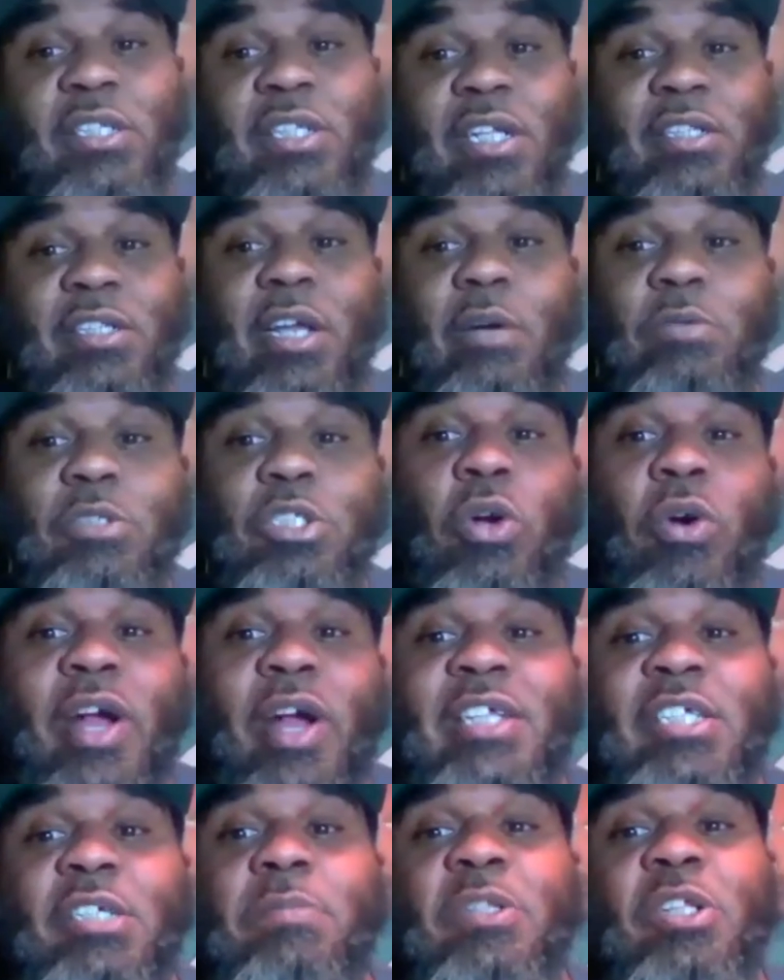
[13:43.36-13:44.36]
that was
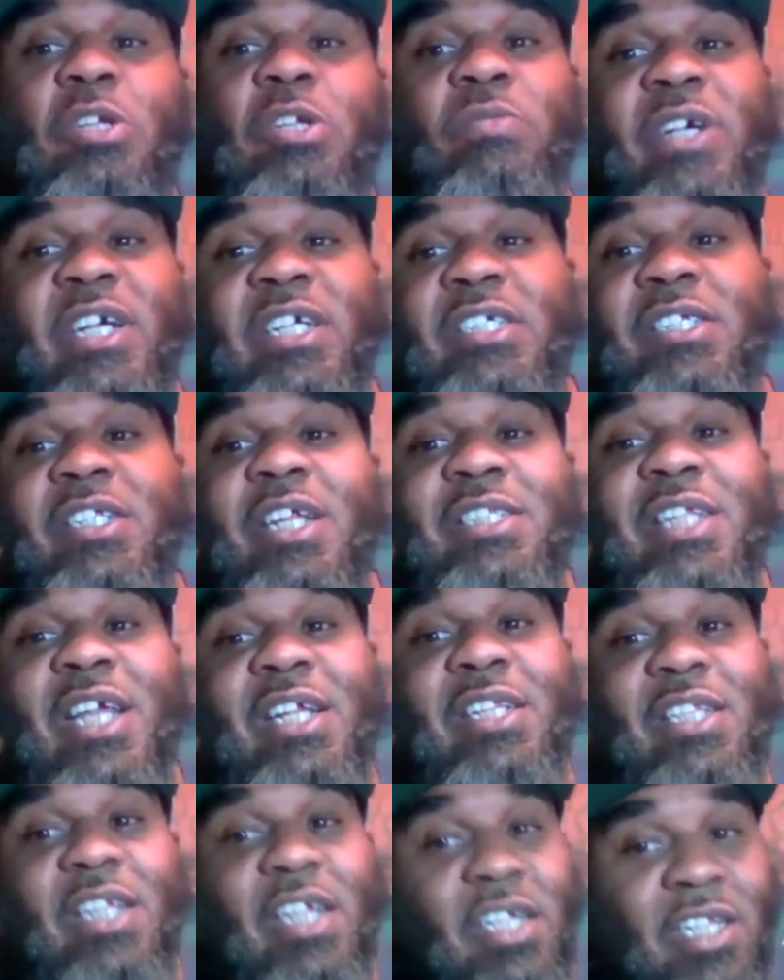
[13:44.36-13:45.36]
crazy, but the reason that they
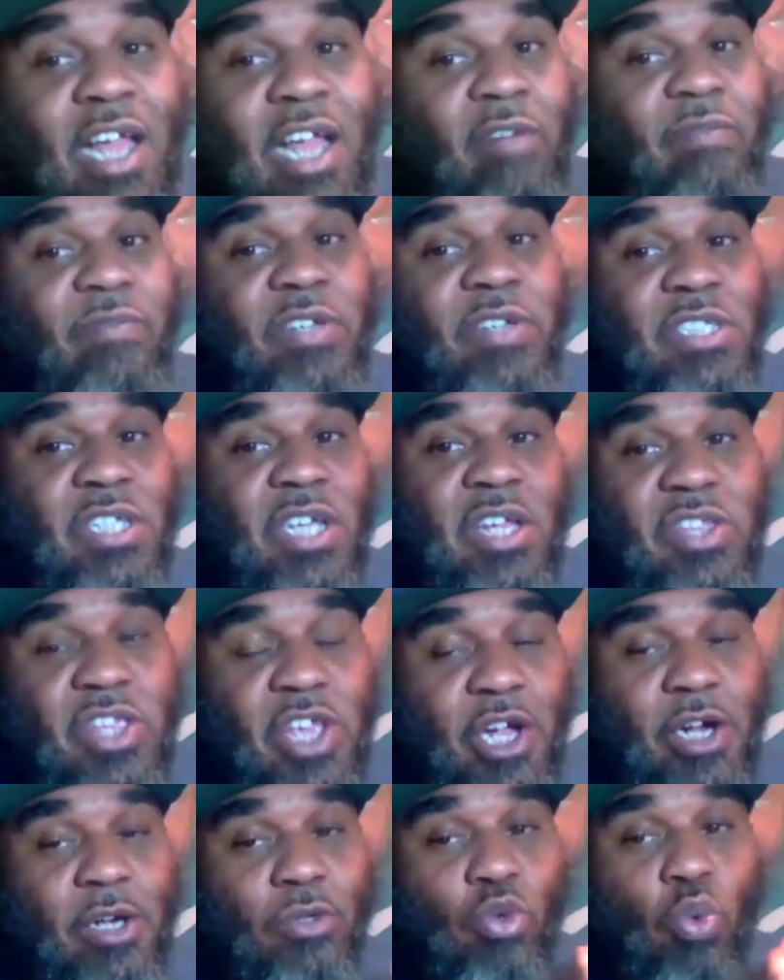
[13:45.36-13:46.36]
did that for 10
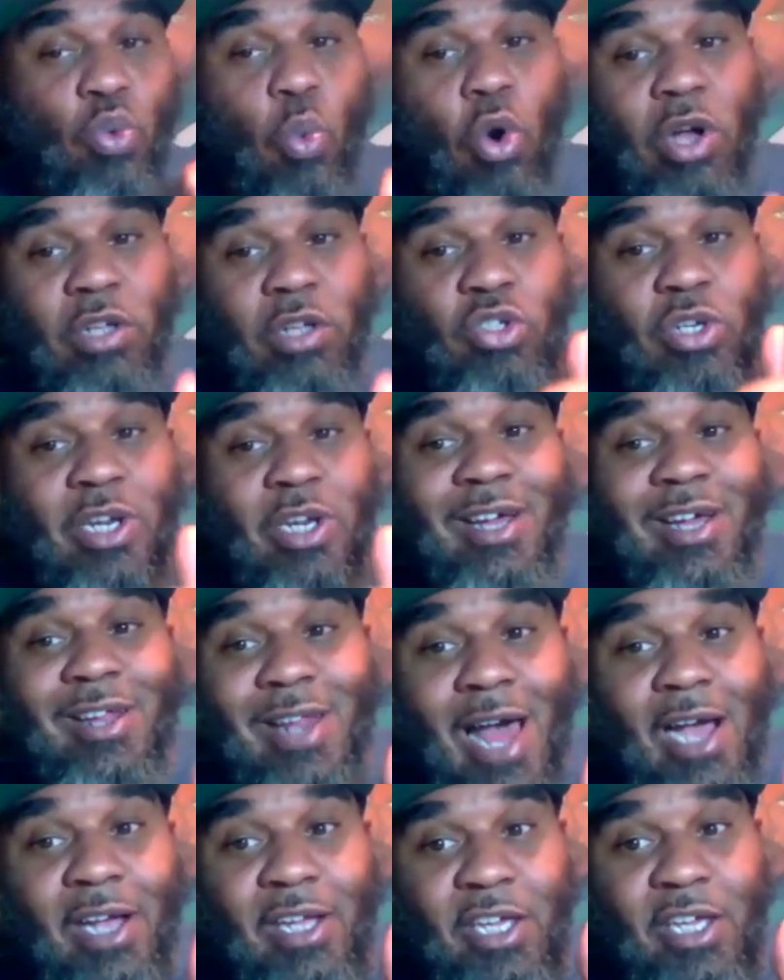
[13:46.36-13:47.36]
years, one, so they could
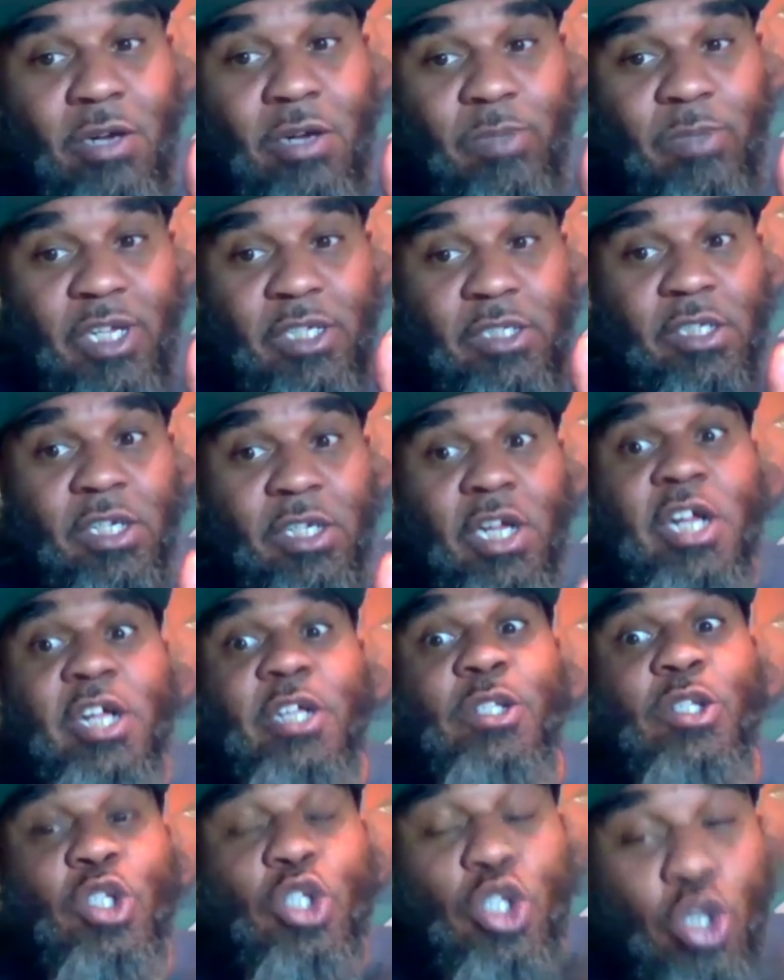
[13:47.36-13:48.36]
lock him in.
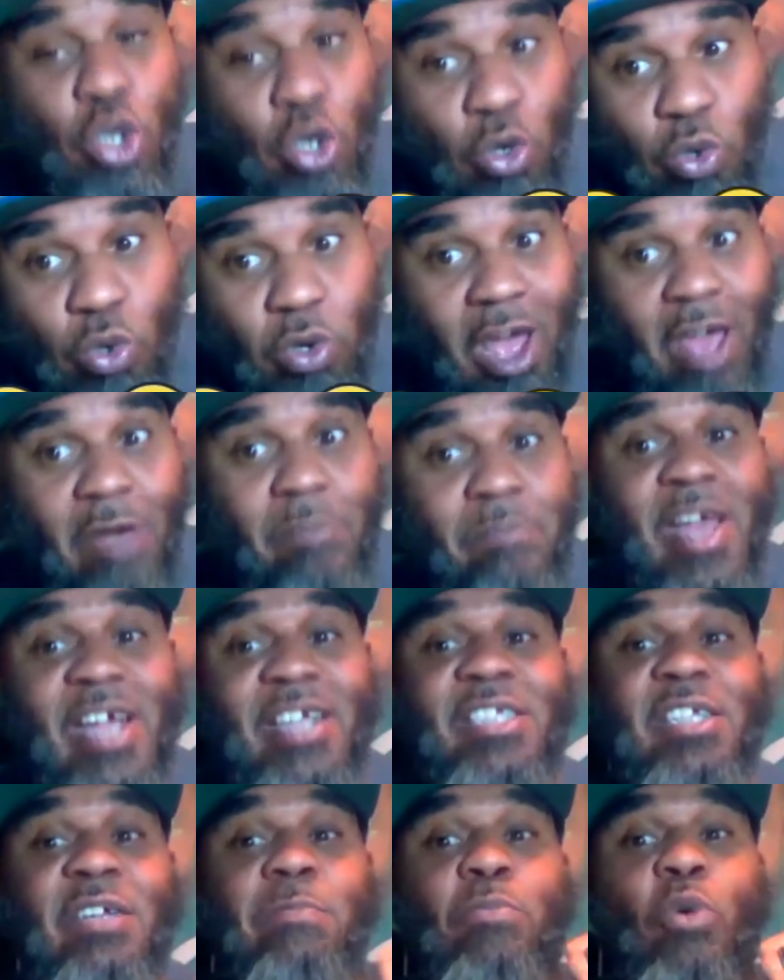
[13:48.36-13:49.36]
Two, it
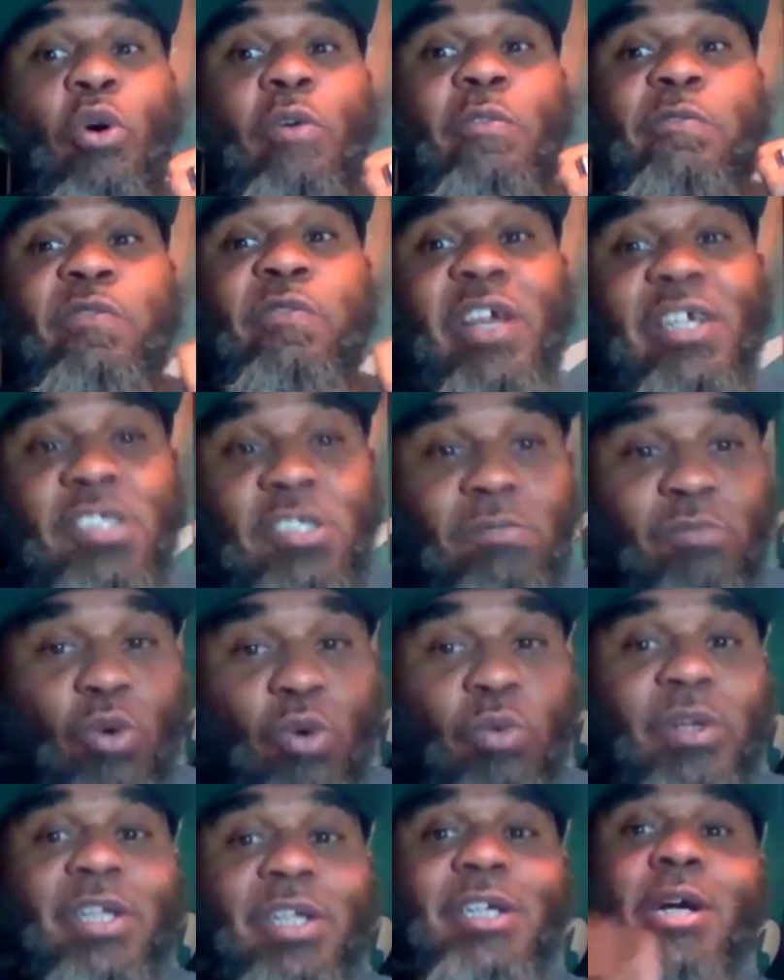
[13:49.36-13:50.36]
makes it more flexible
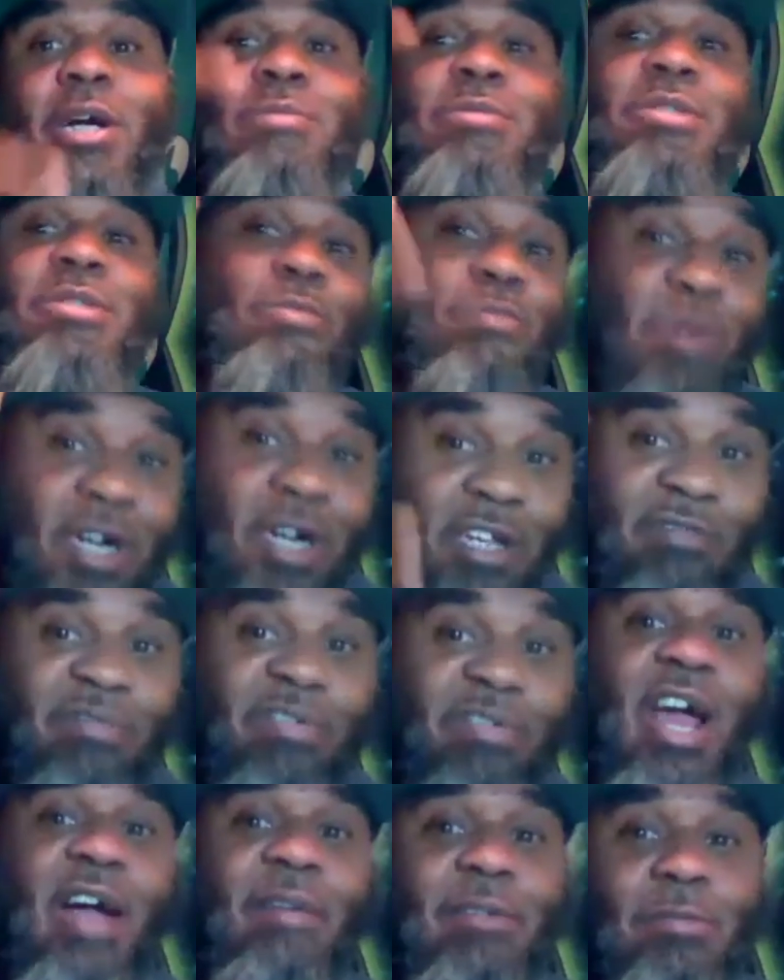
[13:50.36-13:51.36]
when it comes to money for
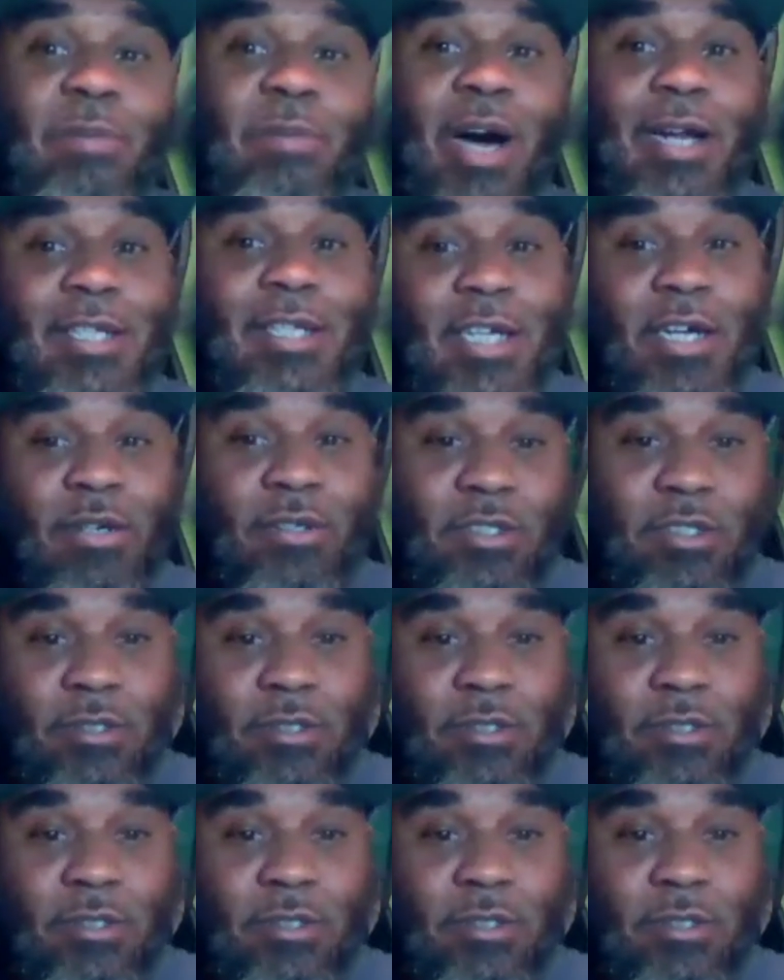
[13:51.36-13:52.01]
everybody else.